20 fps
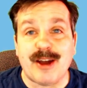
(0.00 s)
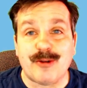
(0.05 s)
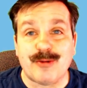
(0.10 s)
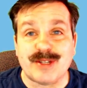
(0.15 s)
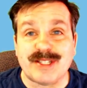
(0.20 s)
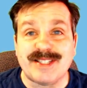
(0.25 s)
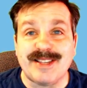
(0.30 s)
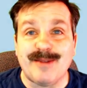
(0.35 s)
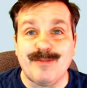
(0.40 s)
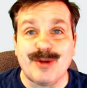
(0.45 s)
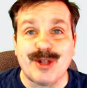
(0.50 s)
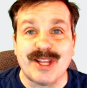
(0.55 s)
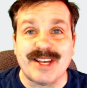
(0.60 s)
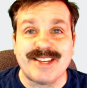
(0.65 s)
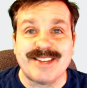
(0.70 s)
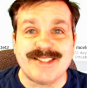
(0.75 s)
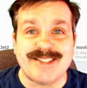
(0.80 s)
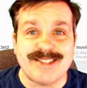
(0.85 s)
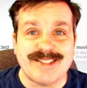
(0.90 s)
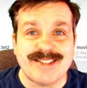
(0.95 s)
to assemble it.
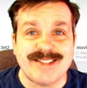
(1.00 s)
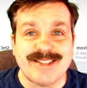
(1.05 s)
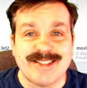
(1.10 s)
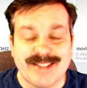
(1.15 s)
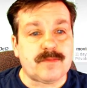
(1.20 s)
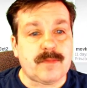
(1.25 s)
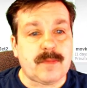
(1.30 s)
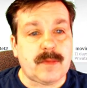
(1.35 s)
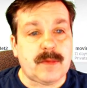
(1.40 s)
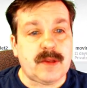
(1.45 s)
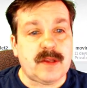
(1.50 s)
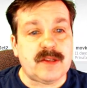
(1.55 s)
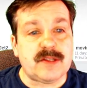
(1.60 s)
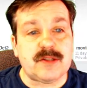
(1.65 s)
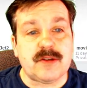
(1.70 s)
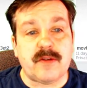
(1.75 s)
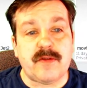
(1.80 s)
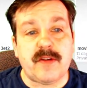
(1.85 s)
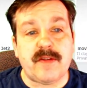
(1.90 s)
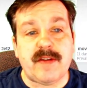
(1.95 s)

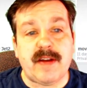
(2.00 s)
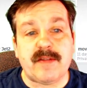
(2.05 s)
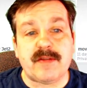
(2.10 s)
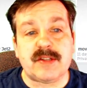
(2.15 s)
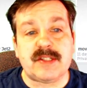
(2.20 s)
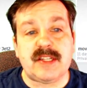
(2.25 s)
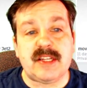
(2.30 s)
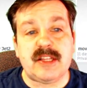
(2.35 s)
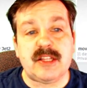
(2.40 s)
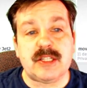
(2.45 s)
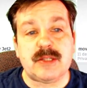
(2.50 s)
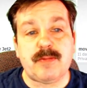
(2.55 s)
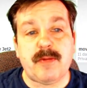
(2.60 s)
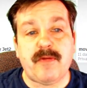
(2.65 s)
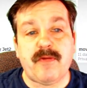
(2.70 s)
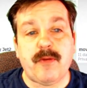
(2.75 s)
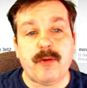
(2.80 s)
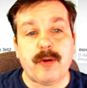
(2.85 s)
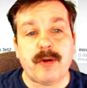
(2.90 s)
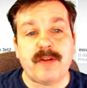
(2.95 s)
So if you've never seen this
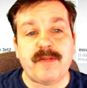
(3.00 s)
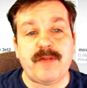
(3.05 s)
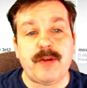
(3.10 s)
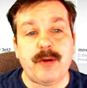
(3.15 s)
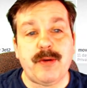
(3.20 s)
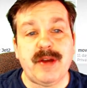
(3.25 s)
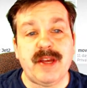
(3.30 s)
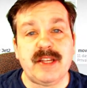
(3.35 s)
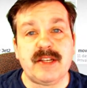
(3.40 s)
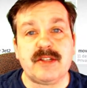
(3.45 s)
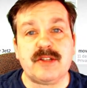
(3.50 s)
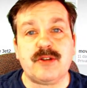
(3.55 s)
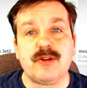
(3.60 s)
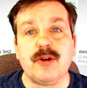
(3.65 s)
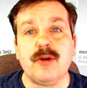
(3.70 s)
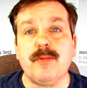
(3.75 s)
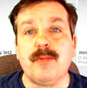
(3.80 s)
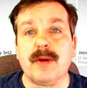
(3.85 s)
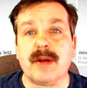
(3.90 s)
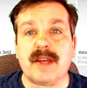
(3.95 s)
before, if you hit
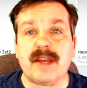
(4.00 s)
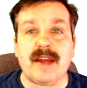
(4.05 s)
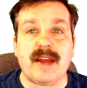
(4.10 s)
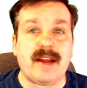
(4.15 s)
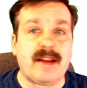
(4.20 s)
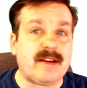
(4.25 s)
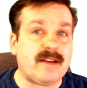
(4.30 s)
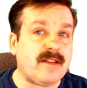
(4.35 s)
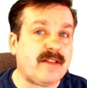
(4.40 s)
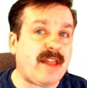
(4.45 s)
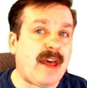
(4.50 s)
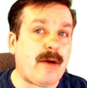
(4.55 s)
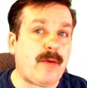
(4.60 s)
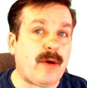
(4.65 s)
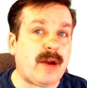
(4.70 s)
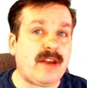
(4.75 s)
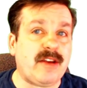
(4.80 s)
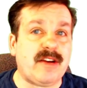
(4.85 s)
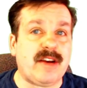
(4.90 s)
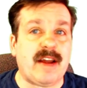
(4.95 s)
duplicate, that
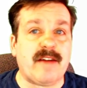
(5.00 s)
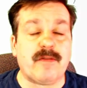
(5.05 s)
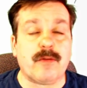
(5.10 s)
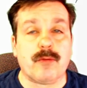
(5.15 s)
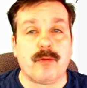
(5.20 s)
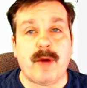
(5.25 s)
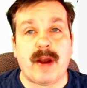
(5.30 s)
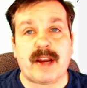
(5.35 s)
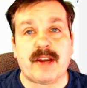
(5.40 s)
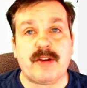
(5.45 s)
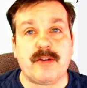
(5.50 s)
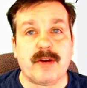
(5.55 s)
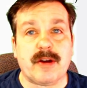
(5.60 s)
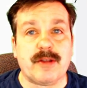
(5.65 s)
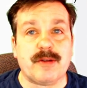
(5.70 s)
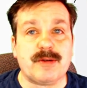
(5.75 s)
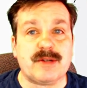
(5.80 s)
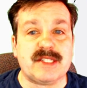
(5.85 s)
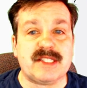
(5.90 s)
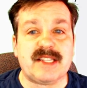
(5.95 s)
way you never wreck your
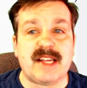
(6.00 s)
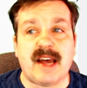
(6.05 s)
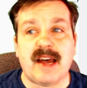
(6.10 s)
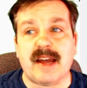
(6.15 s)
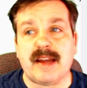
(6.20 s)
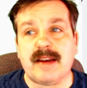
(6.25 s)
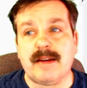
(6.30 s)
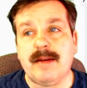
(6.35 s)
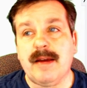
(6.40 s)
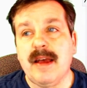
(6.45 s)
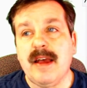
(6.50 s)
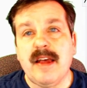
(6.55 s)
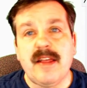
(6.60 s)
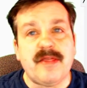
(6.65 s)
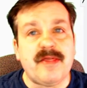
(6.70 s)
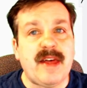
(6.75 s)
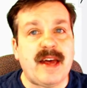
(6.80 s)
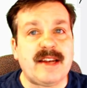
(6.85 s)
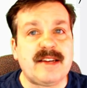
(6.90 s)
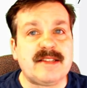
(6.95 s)
other design.
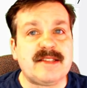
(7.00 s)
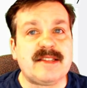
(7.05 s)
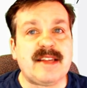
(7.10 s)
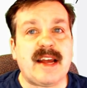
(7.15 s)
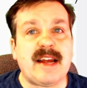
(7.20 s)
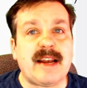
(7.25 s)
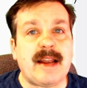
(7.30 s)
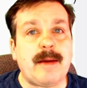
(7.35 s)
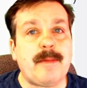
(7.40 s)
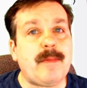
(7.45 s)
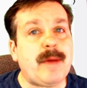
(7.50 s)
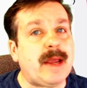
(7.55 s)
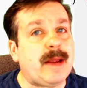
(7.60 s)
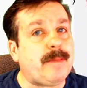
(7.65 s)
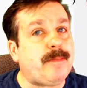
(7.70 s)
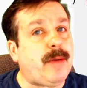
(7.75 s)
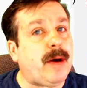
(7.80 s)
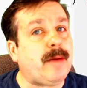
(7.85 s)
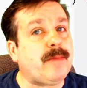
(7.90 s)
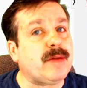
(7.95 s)
That design I
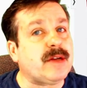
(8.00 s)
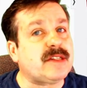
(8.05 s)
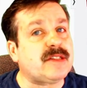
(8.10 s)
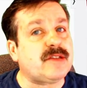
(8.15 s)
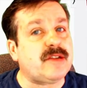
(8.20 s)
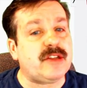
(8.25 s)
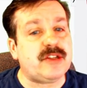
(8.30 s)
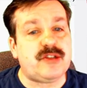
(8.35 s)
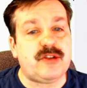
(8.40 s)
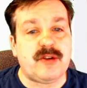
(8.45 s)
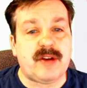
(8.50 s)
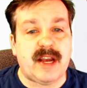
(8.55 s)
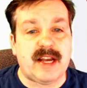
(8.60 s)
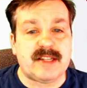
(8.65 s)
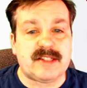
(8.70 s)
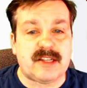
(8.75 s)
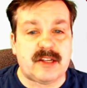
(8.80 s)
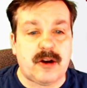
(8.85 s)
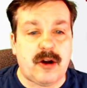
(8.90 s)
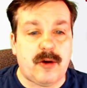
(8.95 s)
made public so that you
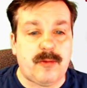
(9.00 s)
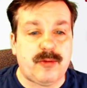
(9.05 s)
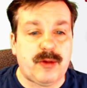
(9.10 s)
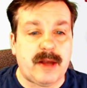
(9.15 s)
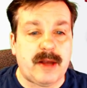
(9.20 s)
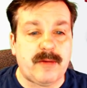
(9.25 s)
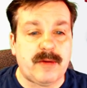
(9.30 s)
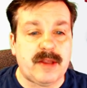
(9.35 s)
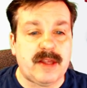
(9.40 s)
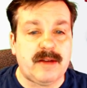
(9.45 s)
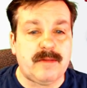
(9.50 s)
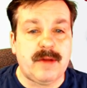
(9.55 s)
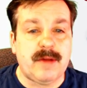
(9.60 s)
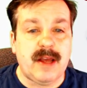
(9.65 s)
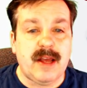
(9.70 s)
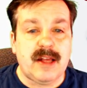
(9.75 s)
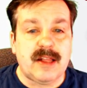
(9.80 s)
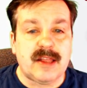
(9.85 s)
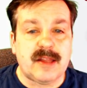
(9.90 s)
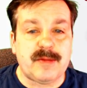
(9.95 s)
guys can all play with it.
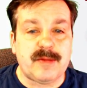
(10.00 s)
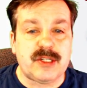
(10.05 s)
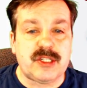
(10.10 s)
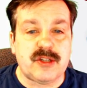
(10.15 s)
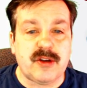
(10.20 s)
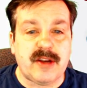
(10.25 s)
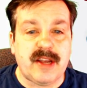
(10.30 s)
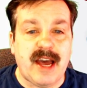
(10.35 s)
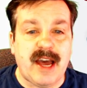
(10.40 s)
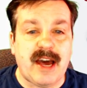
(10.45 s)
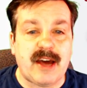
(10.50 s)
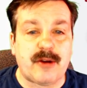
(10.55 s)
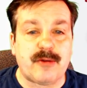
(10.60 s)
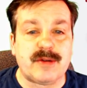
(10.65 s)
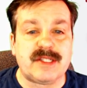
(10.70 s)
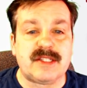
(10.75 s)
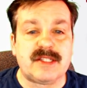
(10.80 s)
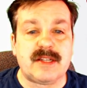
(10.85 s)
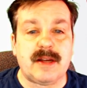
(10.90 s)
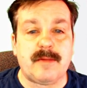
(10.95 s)
Let me show you how to
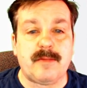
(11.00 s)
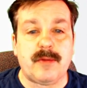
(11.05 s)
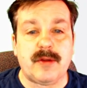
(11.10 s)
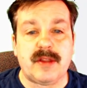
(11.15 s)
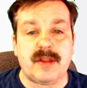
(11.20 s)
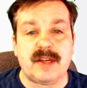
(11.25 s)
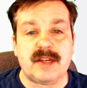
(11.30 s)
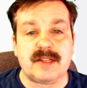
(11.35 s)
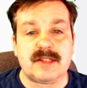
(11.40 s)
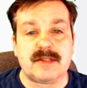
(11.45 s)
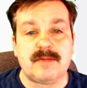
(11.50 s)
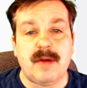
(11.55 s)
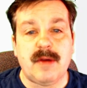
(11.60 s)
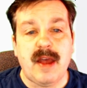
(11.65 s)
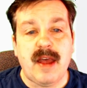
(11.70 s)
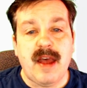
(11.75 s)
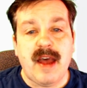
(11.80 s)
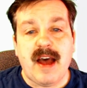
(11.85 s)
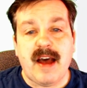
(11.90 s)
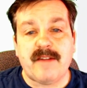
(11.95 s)
assemble this.
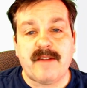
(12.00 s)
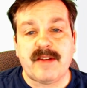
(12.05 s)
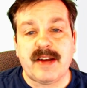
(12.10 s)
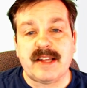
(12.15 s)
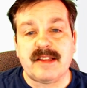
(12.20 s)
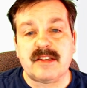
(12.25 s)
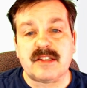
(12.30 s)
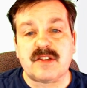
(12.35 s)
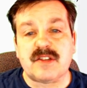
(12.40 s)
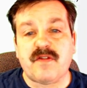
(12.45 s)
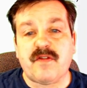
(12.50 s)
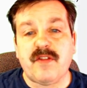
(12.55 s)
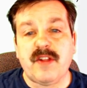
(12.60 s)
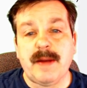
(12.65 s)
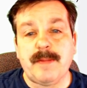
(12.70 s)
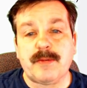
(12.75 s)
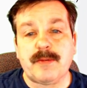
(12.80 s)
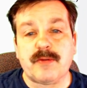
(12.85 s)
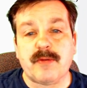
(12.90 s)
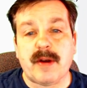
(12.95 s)
I've got this
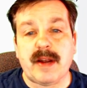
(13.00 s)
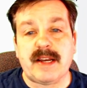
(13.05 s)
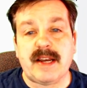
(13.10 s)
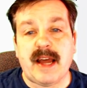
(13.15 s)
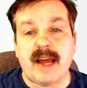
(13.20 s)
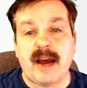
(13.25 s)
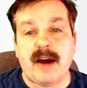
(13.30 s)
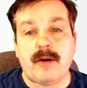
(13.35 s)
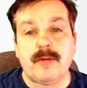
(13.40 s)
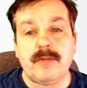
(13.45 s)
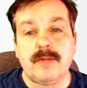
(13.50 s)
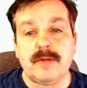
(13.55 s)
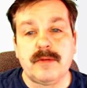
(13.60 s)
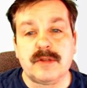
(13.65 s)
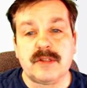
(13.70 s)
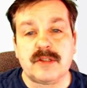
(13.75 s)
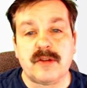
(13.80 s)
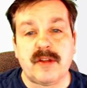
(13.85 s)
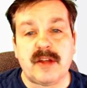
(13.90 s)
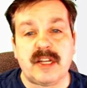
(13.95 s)
flipped right now
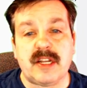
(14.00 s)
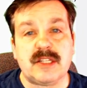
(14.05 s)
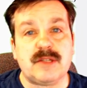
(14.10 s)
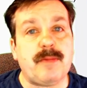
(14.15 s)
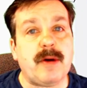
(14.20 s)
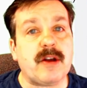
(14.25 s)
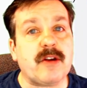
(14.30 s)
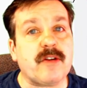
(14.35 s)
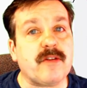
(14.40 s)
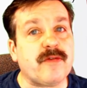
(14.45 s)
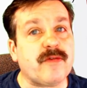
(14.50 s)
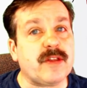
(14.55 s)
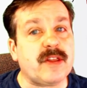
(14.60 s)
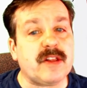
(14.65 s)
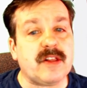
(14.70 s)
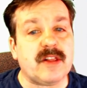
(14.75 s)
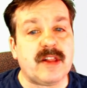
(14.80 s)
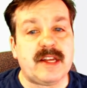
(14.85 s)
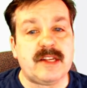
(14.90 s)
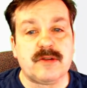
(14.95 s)
so that it's better for
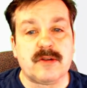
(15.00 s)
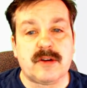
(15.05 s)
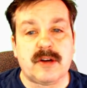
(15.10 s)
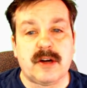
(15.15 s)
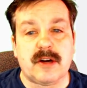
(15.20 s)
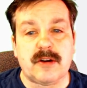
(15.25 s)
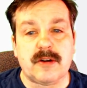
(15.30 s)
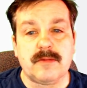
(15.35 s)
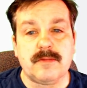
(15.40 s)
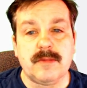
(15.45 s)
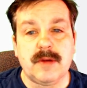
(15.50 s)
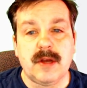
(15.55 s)
the laser cutter,